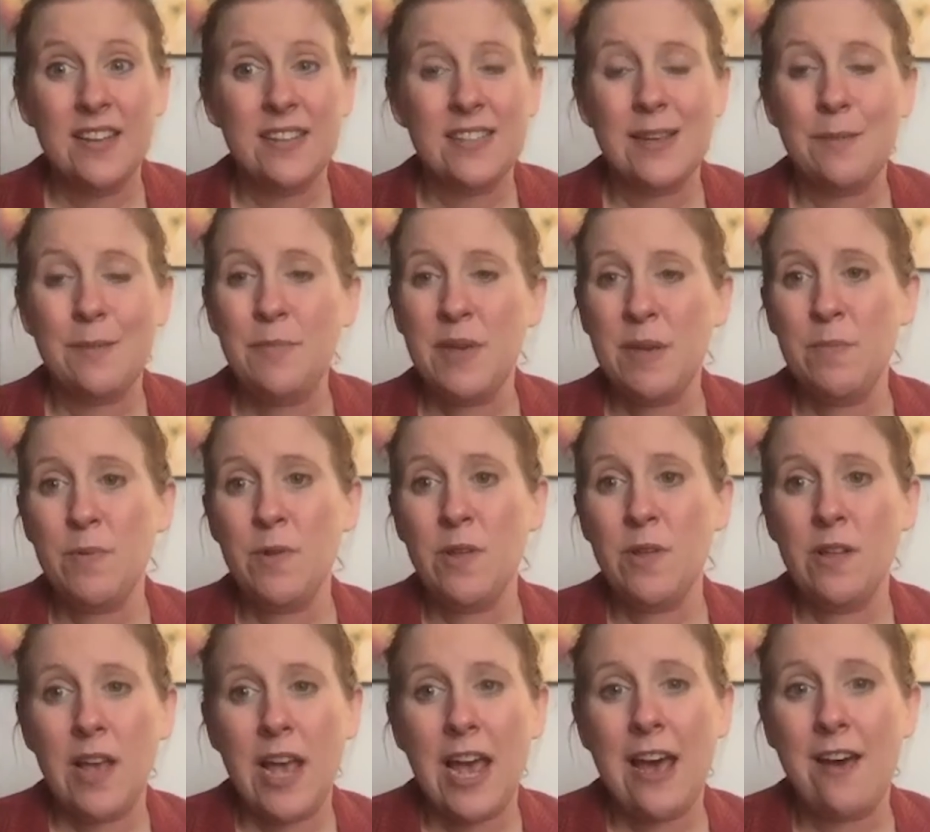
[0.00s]
Some
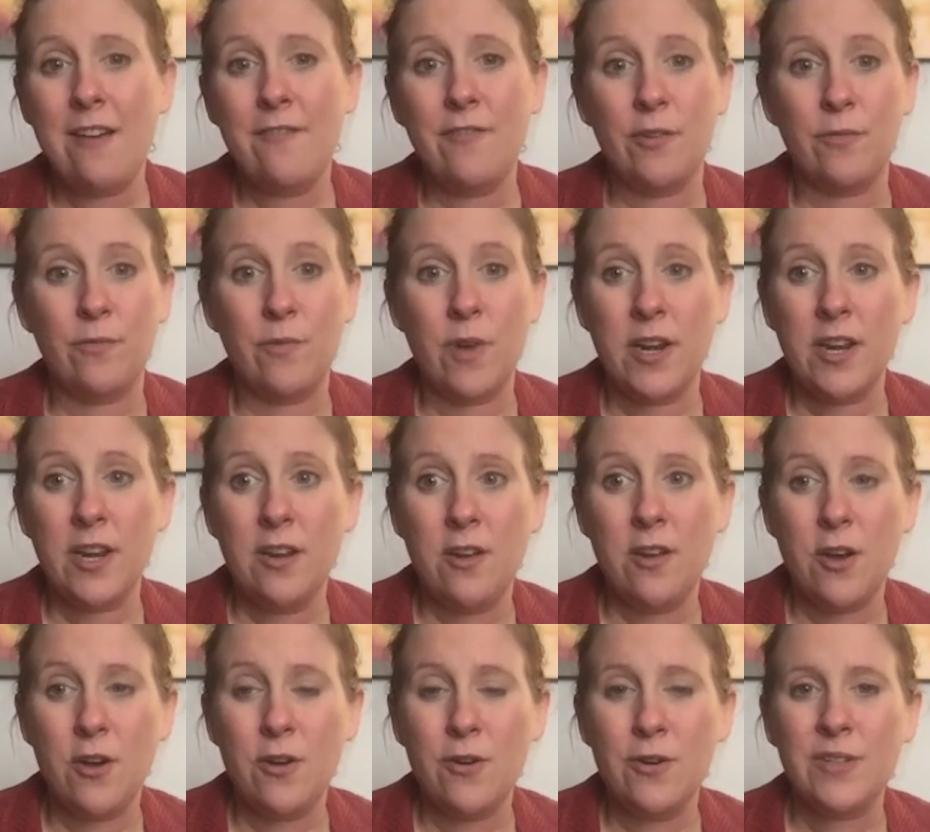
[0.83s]
people have a runny
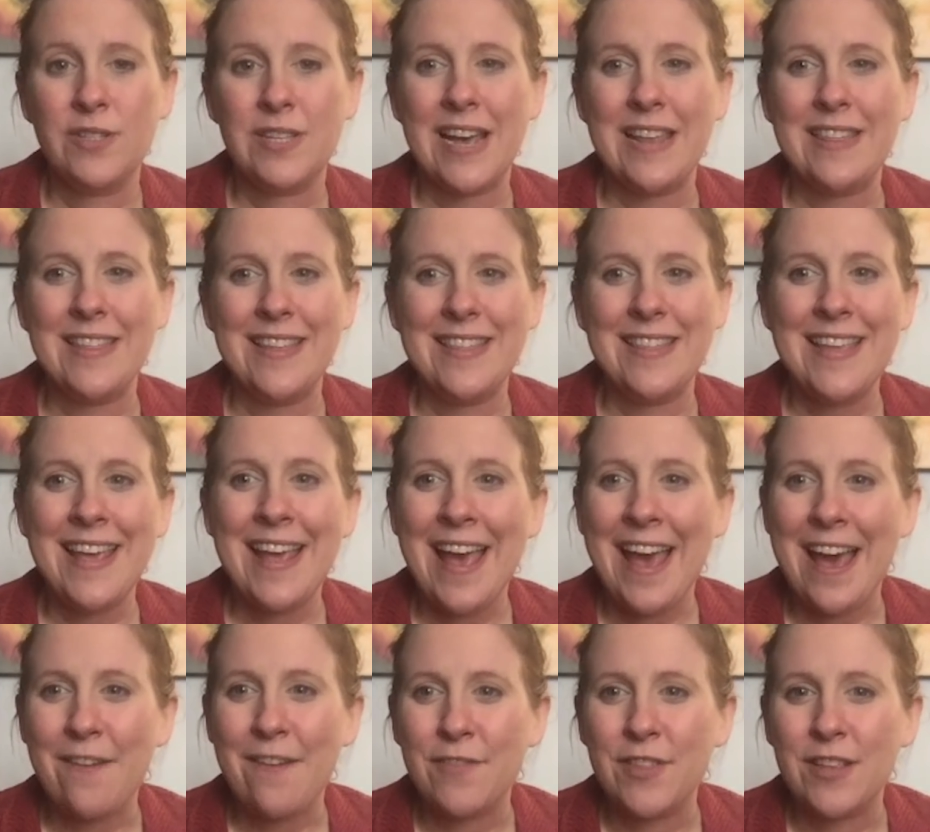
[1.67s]
nose and then they
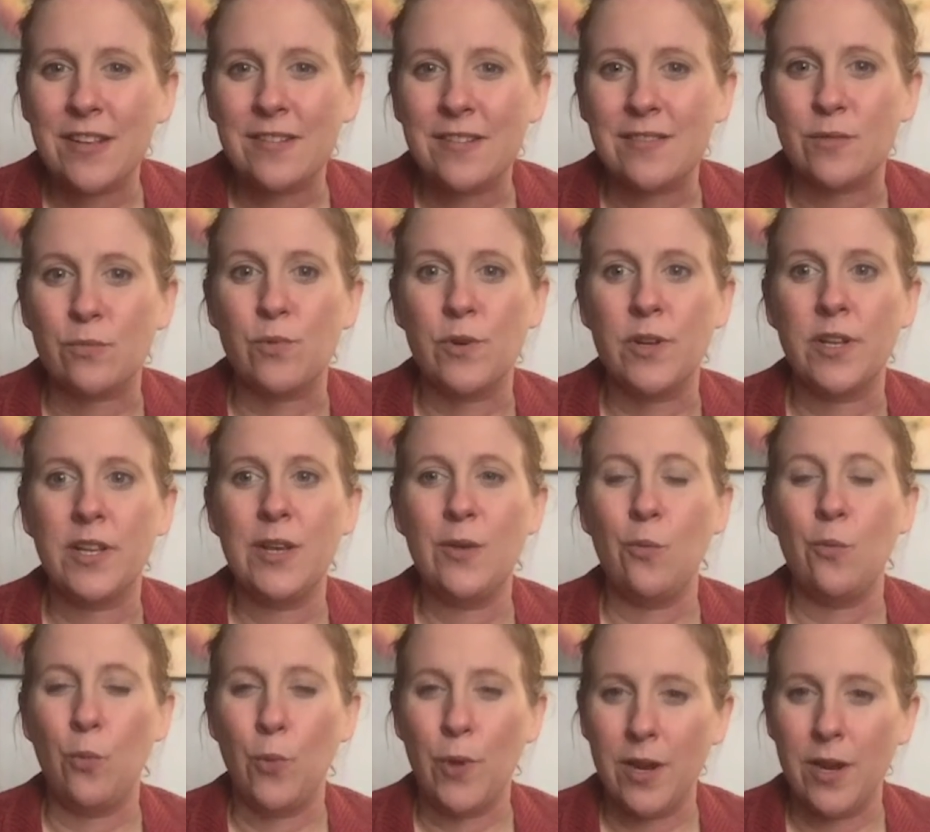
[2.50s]
have this really